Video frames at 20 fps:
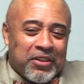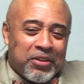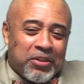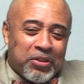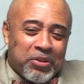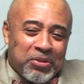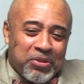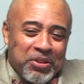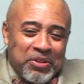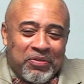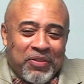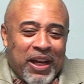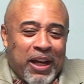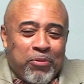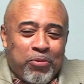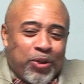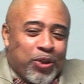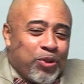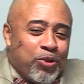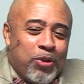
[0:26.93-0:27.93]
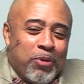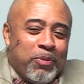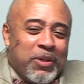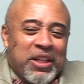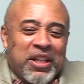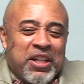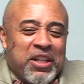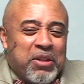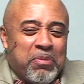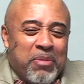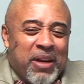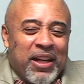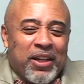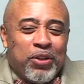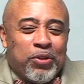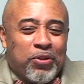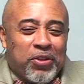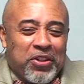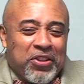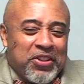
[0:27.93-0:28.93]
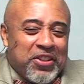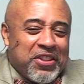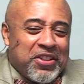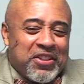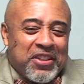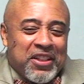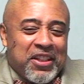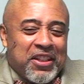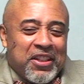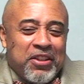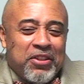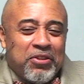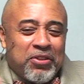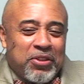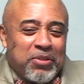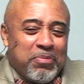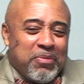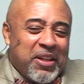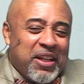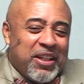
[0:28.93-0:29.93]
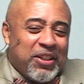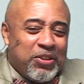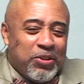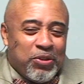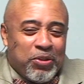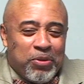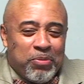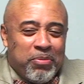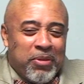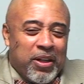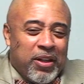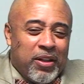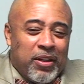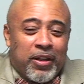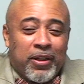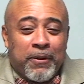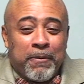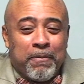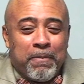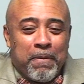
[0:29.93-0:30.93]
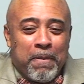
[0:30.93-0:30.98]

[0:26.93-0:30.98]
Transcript: you know, if I were to go up to any of my daughters and say, here's the man you're going to marry,